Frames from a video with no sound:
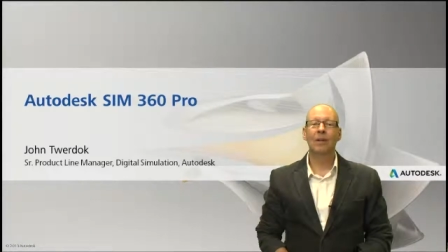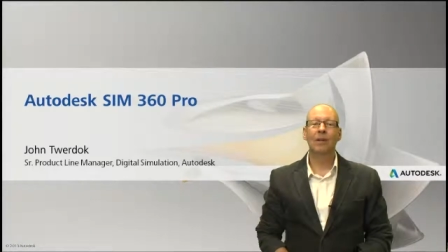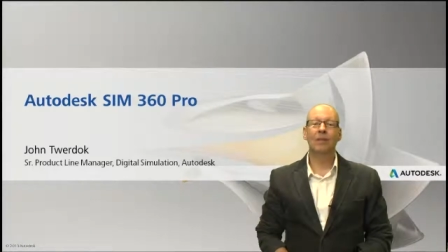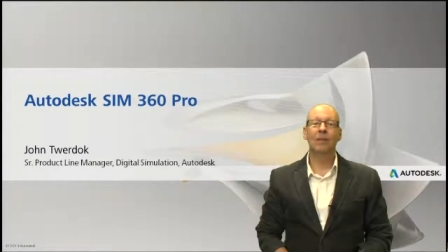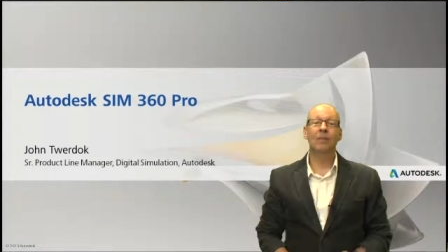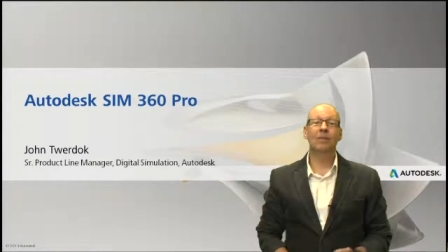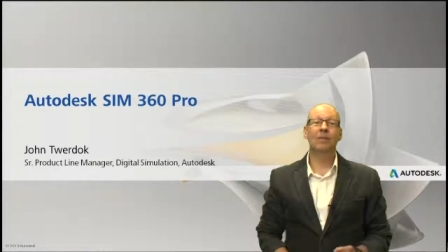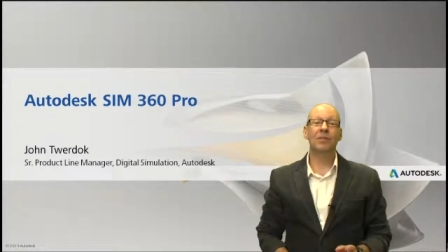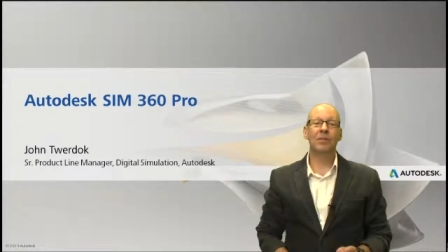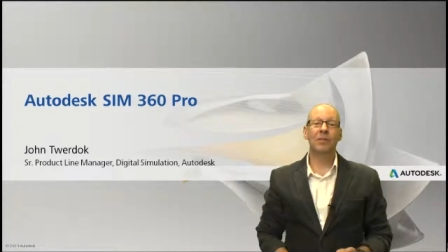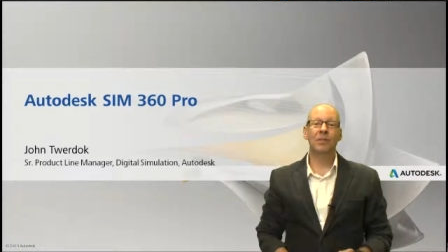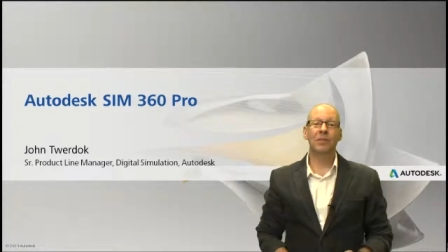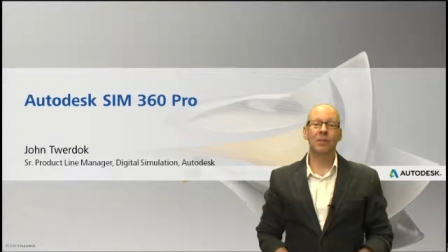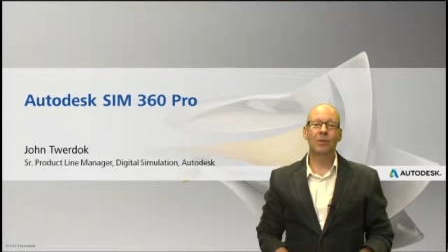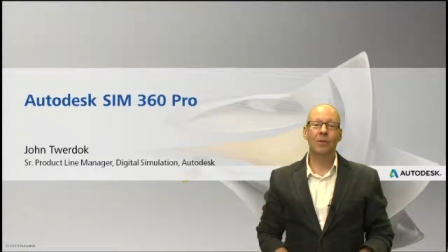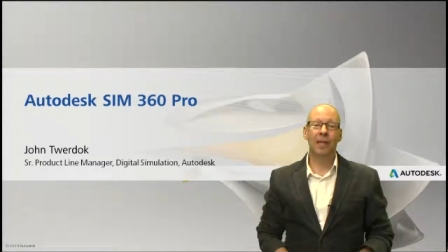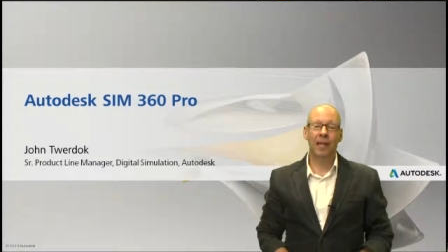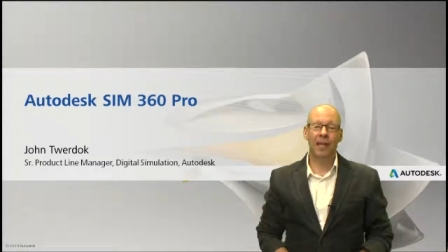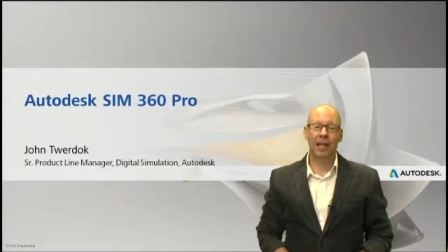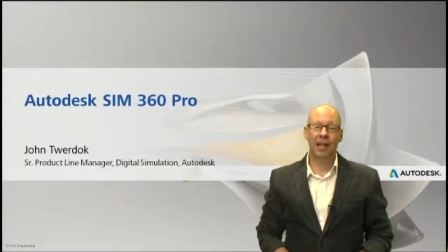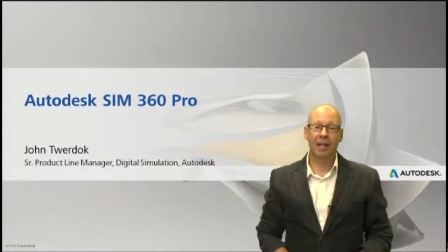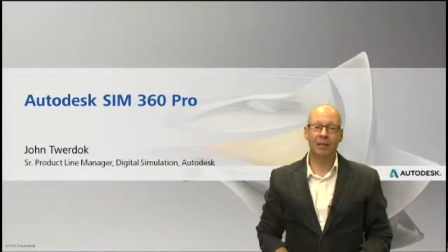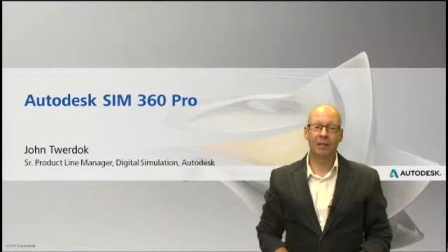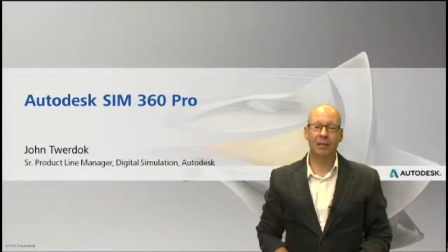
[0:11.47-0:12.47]
which is a new
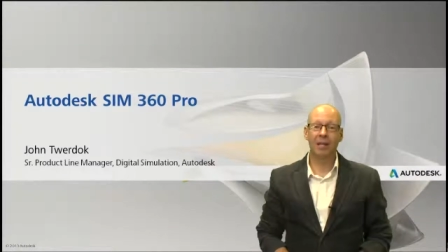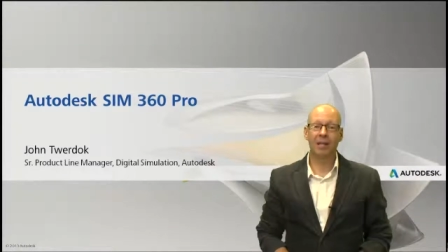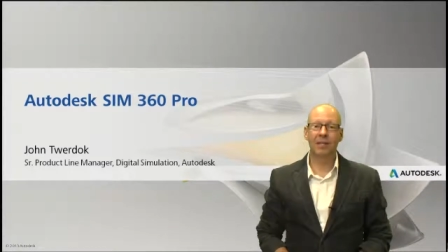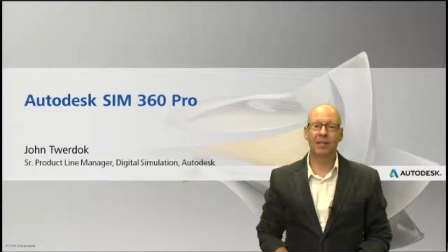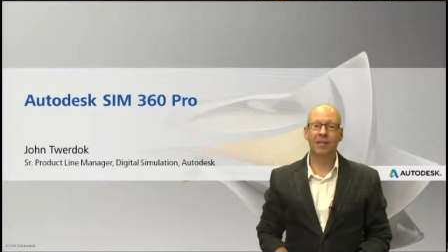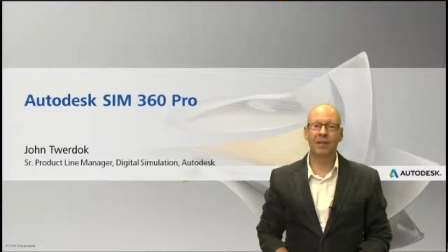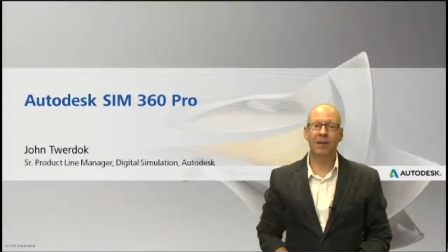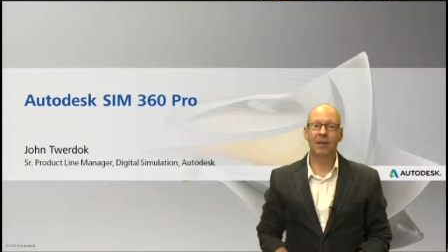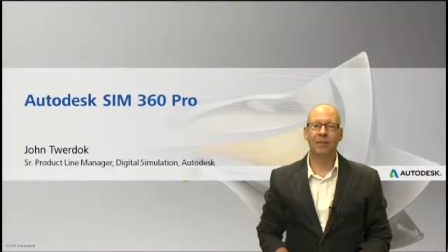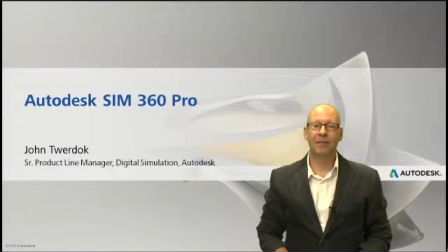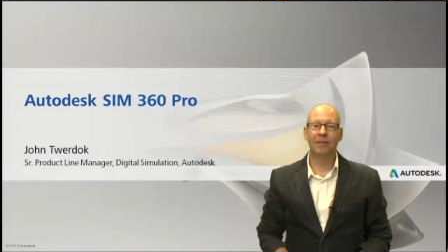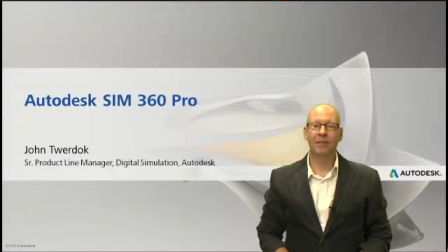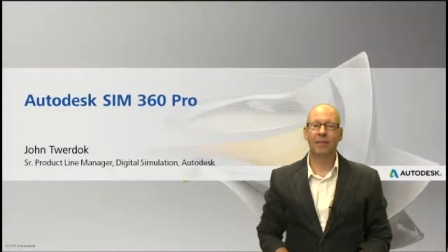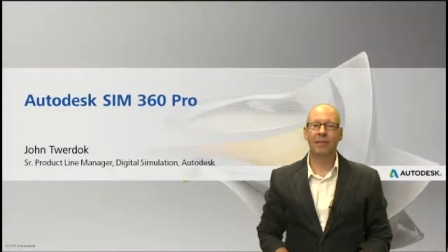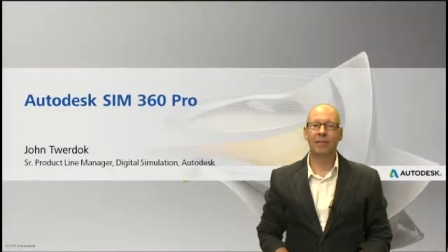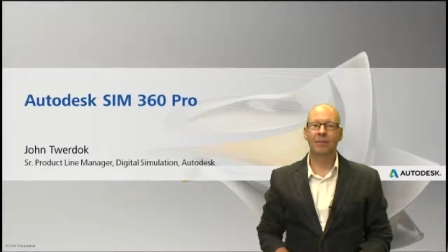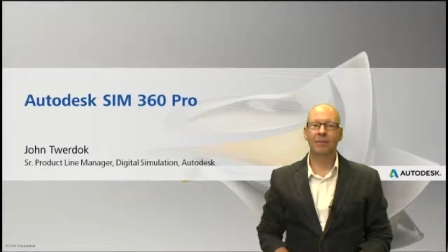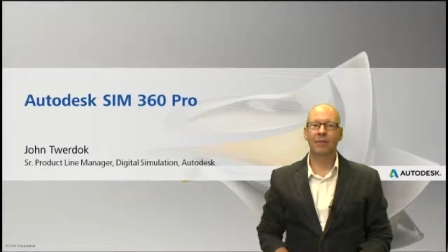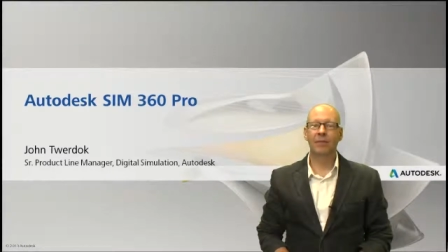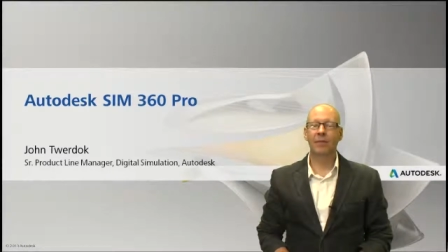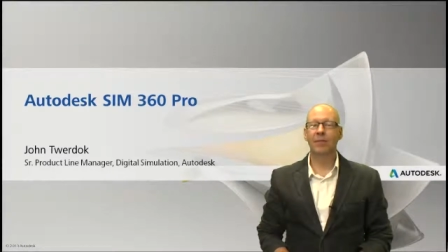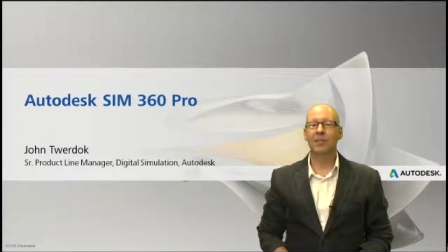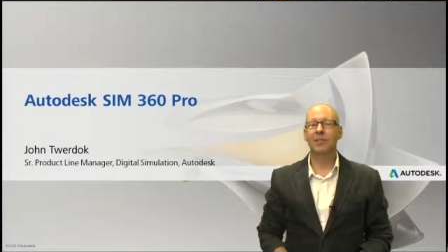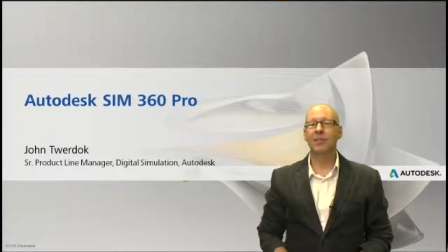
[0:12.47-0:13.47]
cloud-based offering
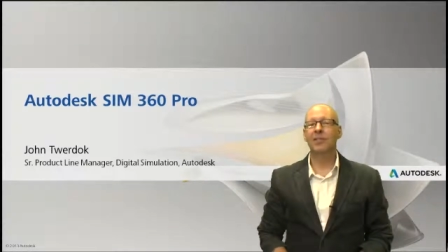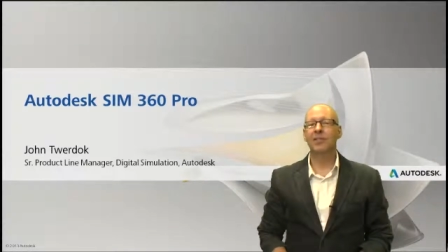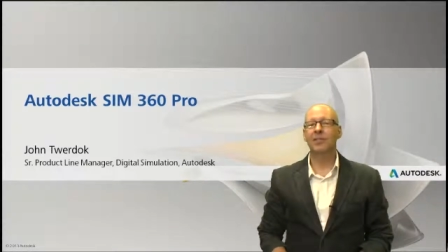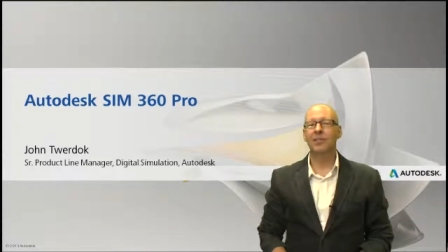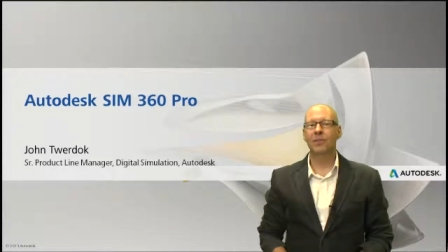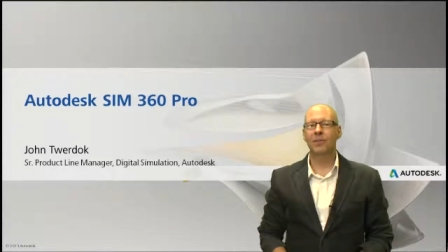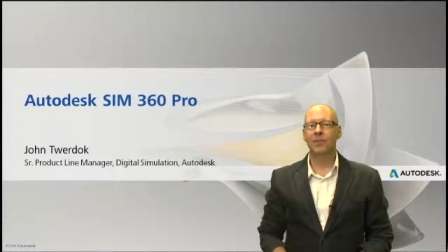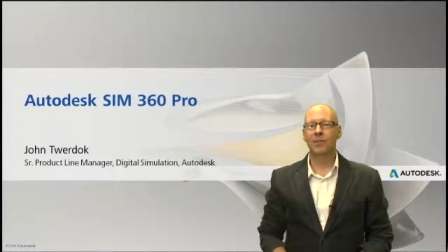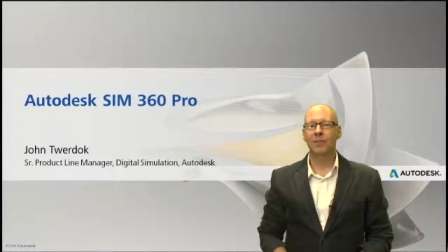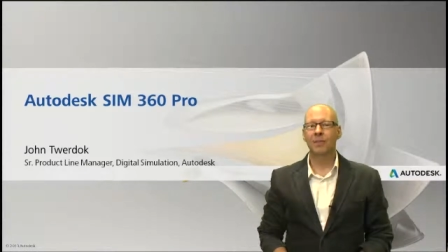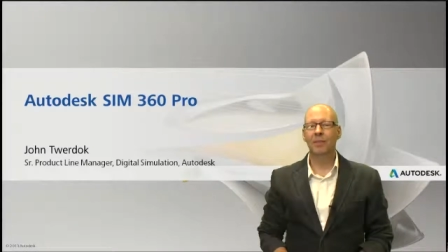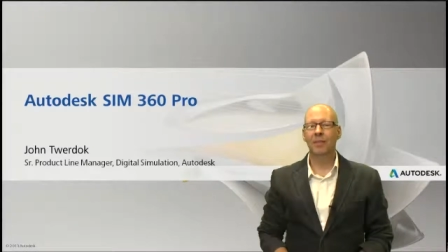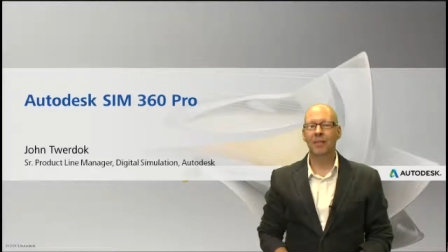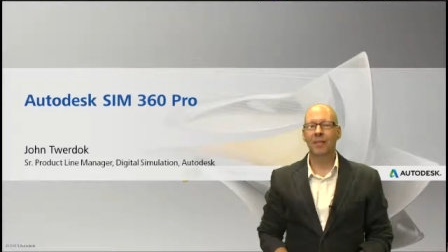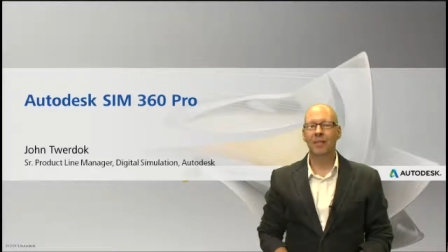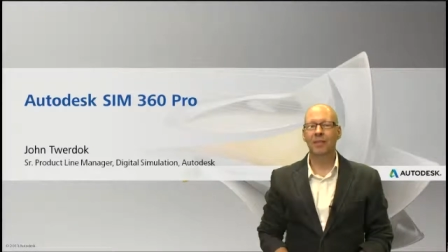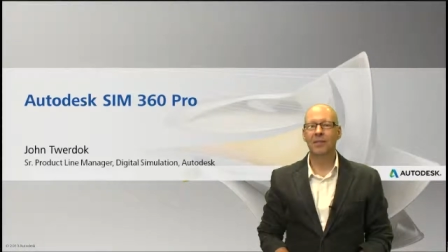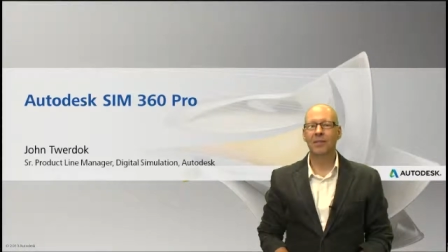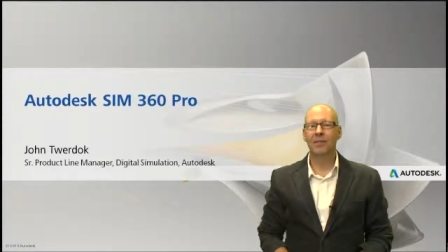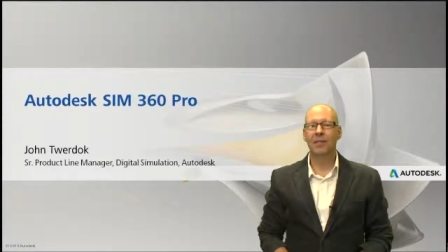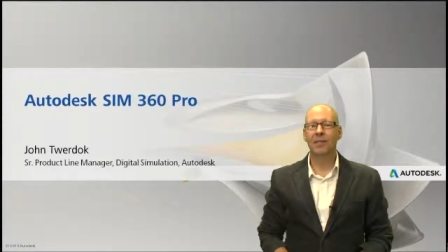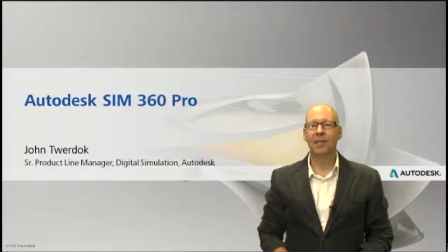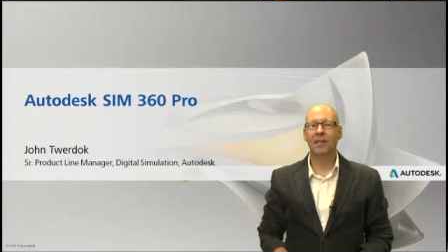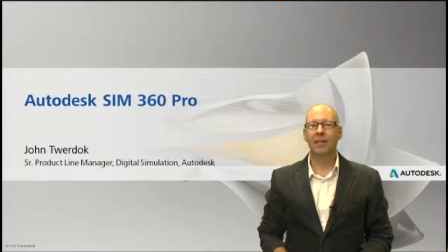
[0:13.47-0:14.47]
for our digital
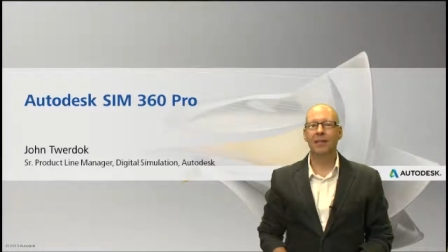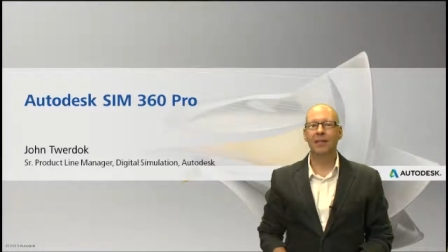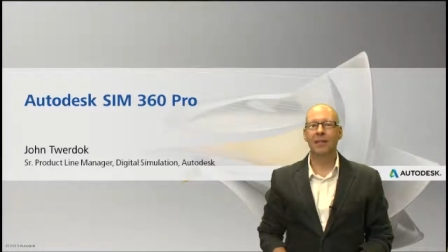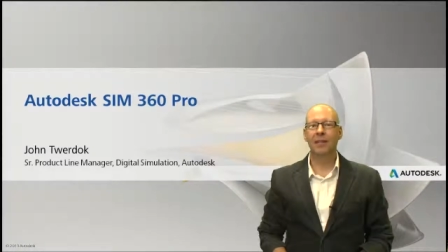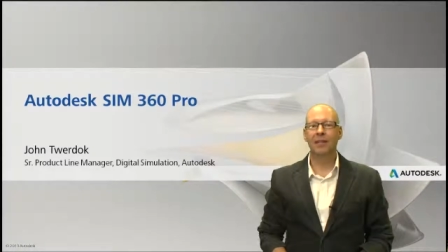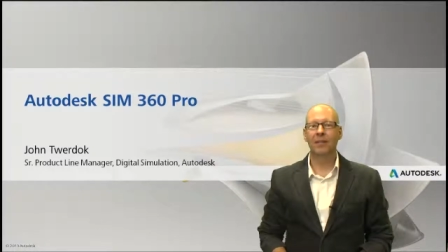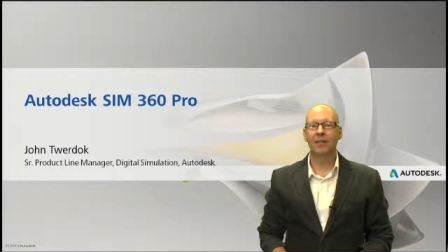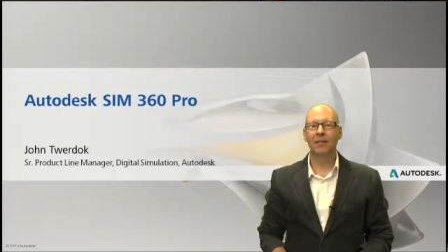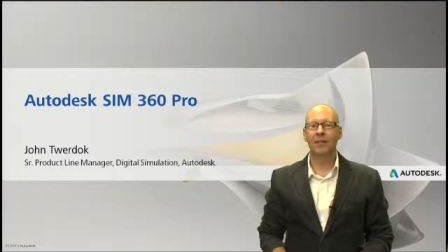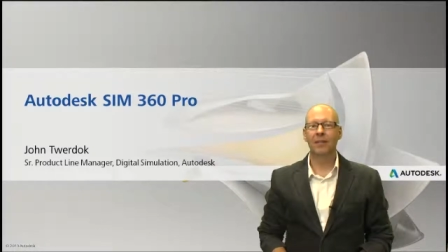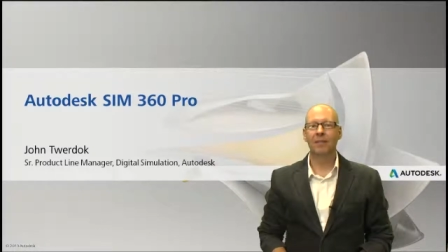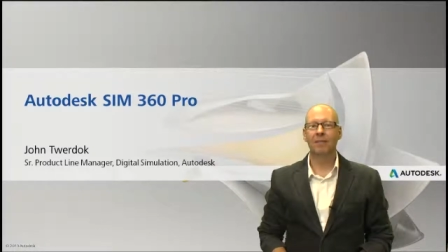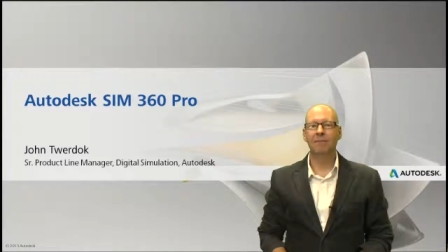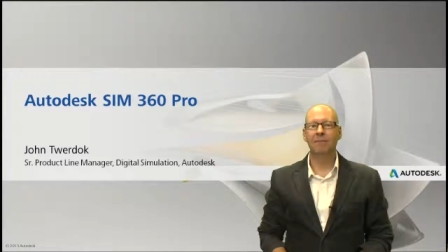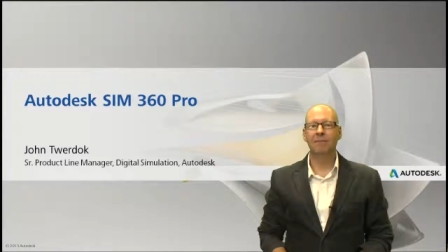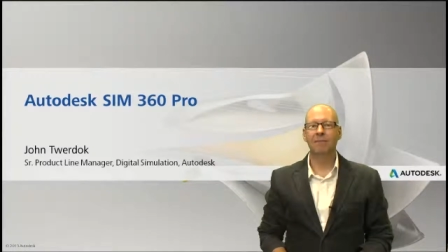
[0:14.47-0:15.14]
simulation technology.